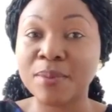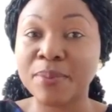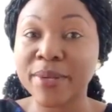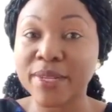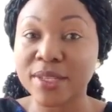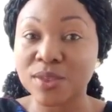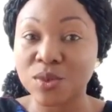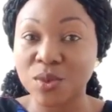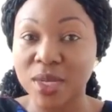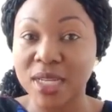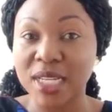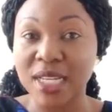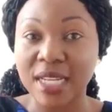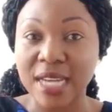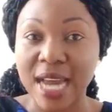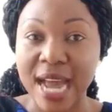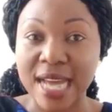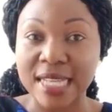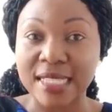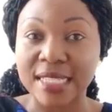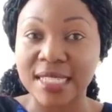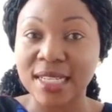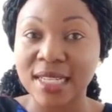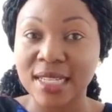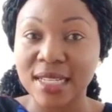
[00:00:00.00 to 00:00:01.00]
place when he
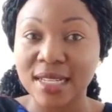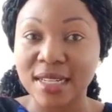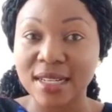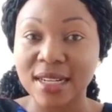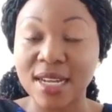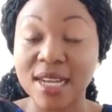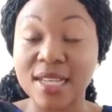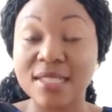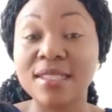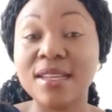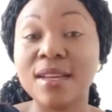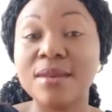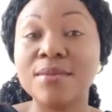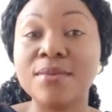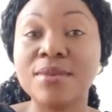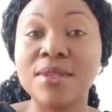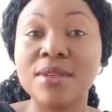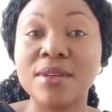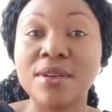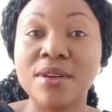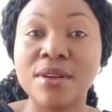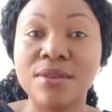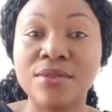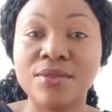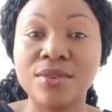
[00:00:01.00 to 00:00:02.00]
hide, now there be
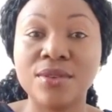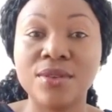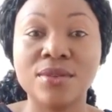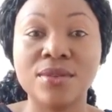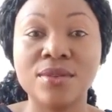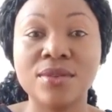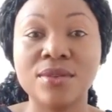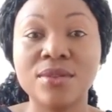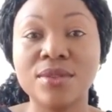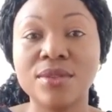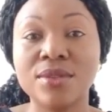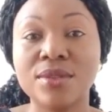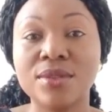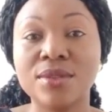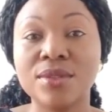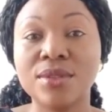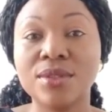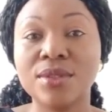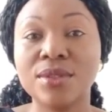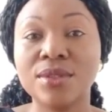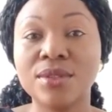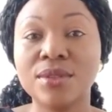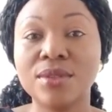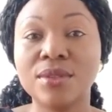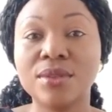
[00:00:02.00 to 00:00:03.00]
the refuse.
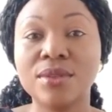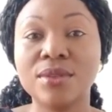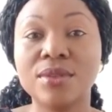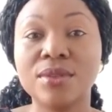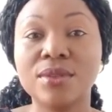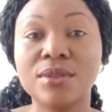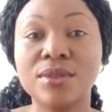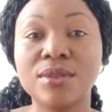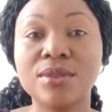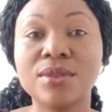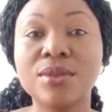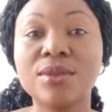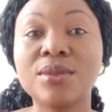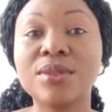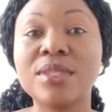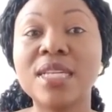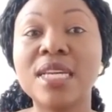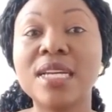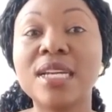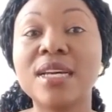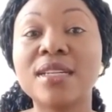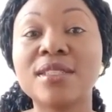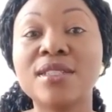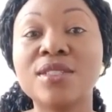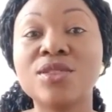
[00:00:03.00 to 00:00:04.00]
So
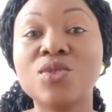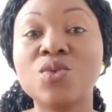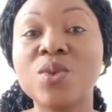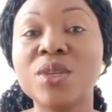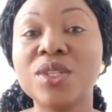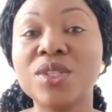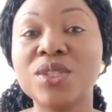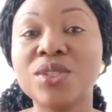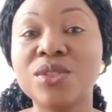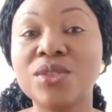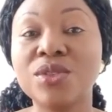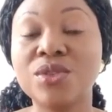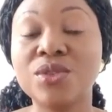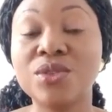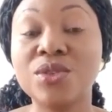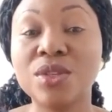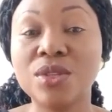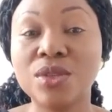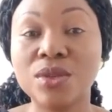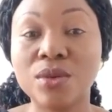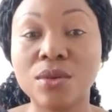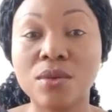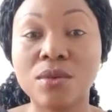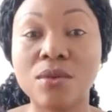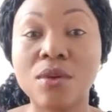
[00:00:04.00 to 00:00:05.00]
there are situations you
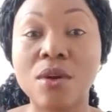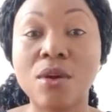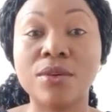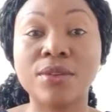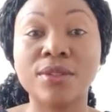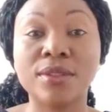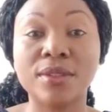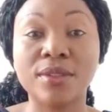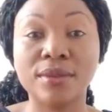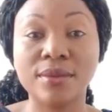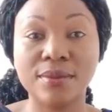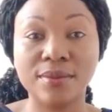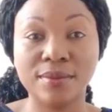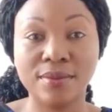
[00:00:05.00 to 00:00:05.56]
need to run.